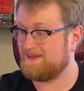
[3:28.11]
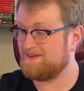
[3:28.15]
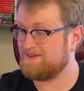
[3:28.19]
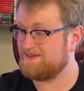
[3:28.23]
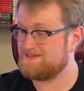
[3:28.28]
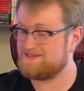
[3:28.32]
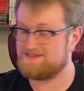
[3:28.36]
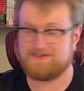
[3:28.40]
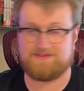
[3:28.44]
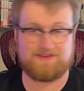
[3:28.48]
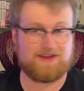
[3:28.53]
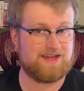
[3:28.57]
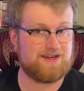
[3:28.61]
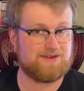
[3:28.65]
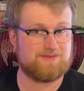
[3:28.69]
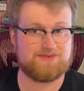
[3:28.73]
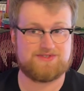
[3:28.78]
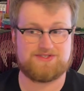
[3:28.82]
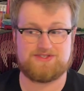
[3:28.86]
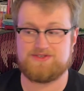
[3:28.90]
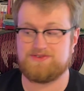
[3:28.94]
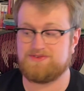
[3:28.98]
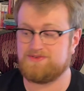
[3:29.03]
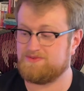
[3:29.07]
list of
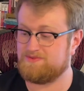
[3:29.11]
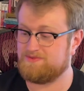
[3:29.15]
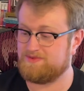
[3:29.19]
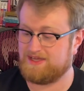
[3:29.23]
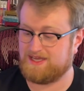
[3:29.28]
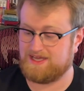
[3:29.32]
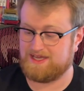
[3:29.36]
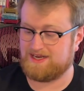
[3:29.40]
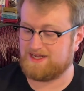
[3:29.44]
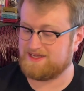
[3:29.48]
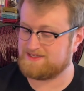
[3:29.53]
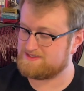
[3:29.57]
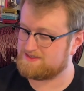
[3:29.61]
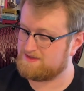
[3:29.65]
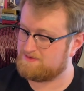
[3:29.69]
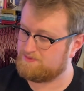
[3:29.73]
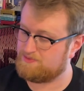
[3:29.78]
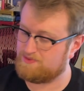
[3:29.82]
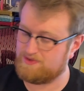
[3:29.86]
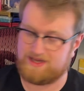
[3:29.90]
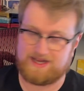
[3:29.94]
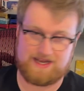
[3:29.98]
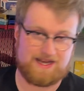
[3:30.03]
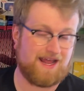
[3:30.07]
items to get at some point,